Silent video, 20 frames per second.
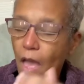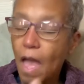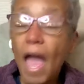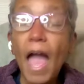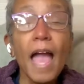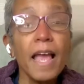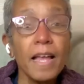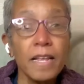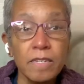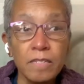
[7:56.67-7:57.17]

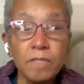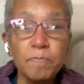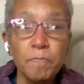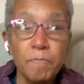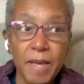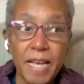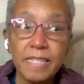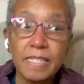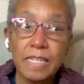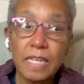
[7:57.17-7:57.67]
and
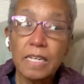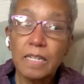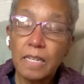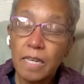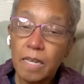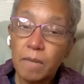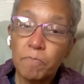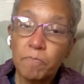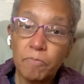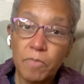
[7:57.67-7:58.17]

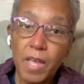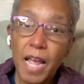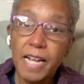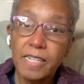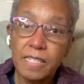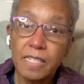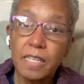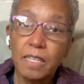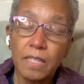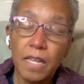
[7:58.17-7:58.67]
basically
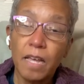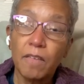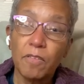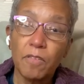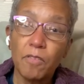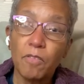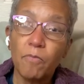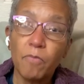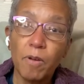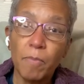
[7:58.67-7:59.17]
it's the length
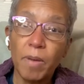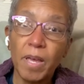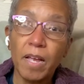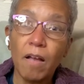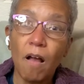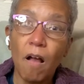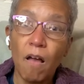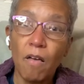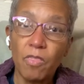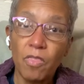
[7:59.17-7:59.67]
of the ribbing
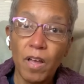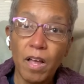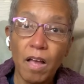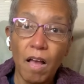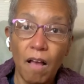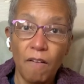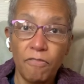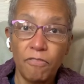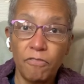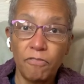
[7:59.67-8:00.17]
on the
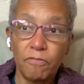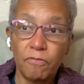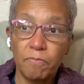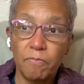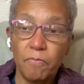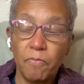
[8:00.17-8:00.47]
cuff.